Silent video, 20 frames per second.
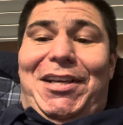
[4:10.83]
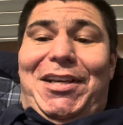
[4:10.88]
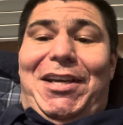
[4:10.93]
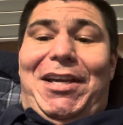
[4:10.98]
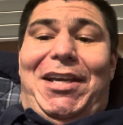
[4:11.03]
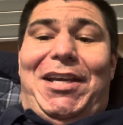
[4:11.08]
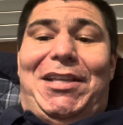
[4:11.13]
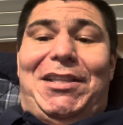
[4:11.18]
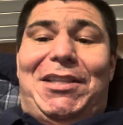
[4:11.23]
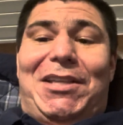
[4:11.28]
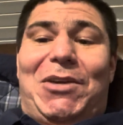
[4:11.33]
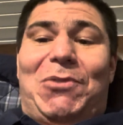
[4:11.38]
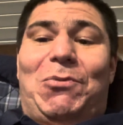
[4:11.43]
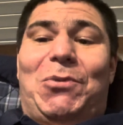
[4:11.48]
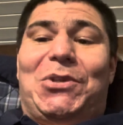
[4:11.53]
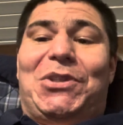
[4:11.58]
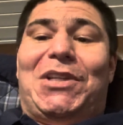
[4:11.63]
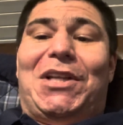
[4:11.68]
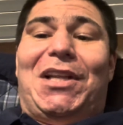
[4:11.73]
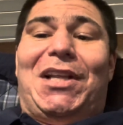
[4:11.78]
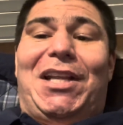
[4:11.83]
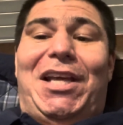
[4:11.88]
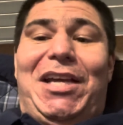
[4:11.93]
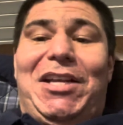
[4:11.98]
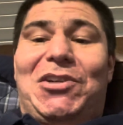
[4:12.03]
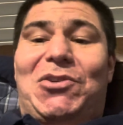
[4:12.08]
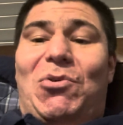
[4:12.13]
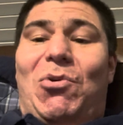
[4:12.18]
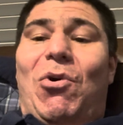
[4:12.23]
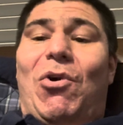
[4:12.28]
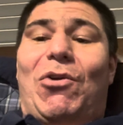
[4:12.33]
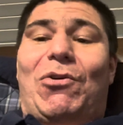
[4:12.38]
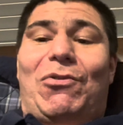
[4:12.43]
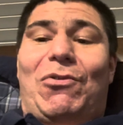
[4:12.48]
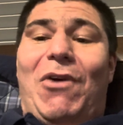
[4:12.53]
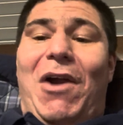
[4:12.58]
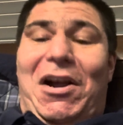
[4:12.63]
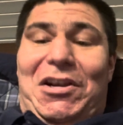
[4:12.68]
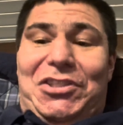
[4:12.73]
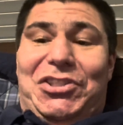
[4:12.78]
And then with the Laincourt
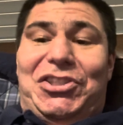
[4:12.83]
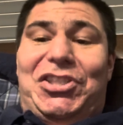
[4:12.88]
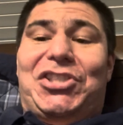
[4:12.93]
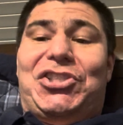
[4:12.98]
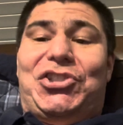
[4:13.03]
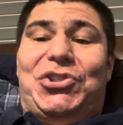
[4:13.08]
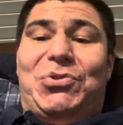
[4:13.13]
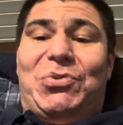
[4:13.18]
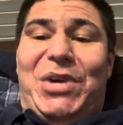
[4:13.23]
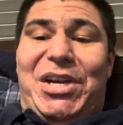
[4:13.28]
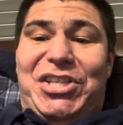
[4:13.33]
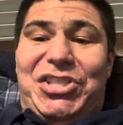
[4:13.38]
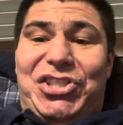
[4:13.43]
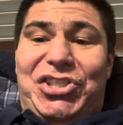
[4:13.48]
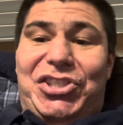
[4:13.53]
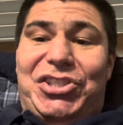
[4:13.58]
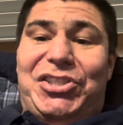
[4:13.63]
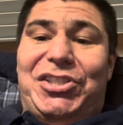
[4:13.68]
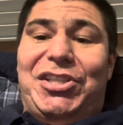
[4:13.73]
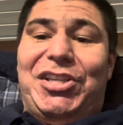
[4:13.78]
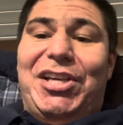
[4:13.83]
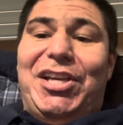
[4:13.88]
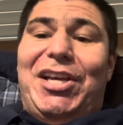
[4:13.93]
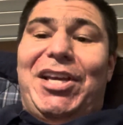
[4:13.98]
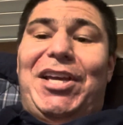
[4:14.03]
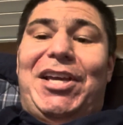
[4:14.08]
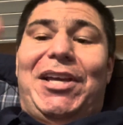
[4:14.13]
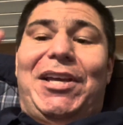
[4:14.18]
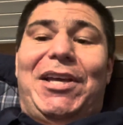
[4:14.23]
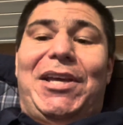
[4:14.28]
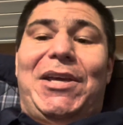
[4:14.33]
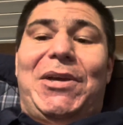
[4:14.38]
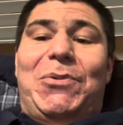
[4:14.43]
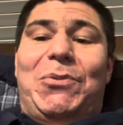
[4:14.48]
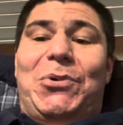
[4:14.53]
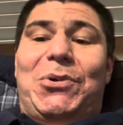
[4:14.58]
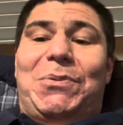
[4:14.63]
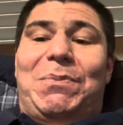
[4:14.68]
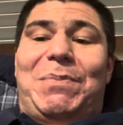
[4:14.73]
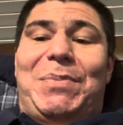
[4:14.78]
Rock situation, it
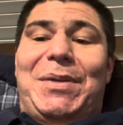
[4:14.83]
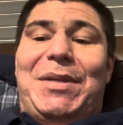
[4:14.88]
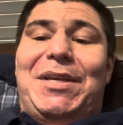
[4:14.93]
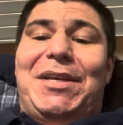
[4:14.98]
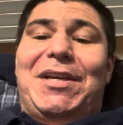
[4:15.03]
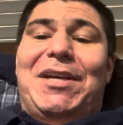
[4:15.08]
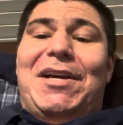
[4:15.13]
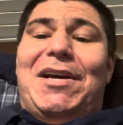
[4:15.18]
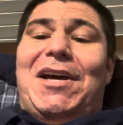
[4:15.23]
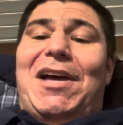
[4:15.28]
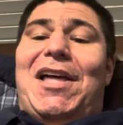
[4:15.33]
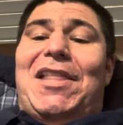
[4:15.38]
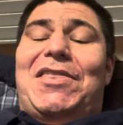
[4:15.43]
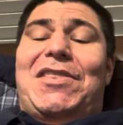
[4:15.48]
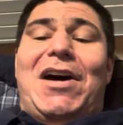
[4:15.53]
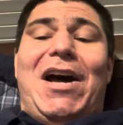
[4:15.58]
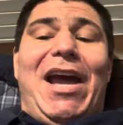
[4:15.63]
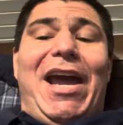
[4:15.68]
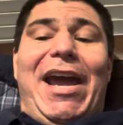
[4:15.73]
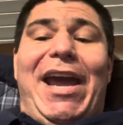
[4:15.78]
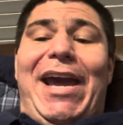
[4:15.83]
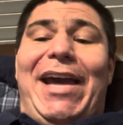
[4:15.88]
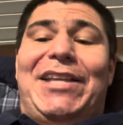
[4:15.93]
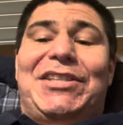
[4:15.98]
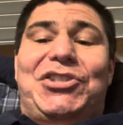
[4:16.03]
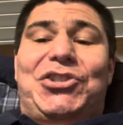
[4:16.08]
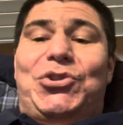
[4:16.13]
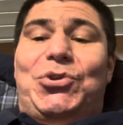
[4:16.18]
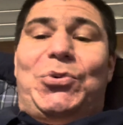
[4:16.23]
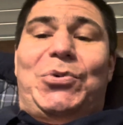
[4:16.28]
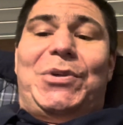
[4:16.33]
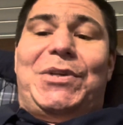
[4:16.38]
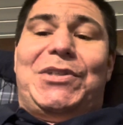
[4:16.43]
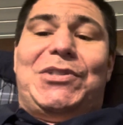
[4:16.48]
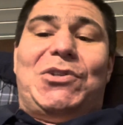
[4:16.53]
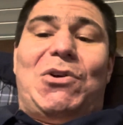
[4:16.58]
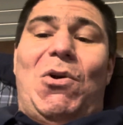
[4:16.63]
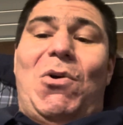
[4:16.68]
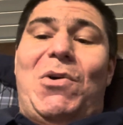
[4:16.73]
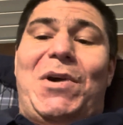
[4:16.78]
would be, the answer
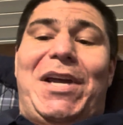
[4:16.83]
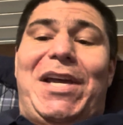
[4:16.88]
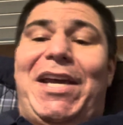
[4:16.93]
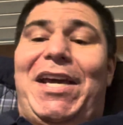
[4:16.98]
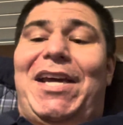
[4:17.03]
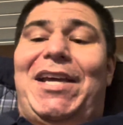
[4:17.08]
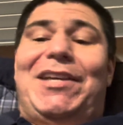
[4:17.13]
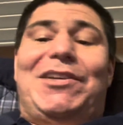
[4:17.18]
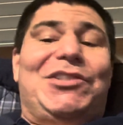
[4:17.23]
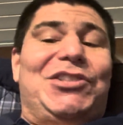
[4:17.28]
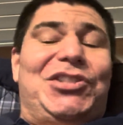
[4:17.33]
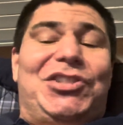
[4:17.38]
is okay.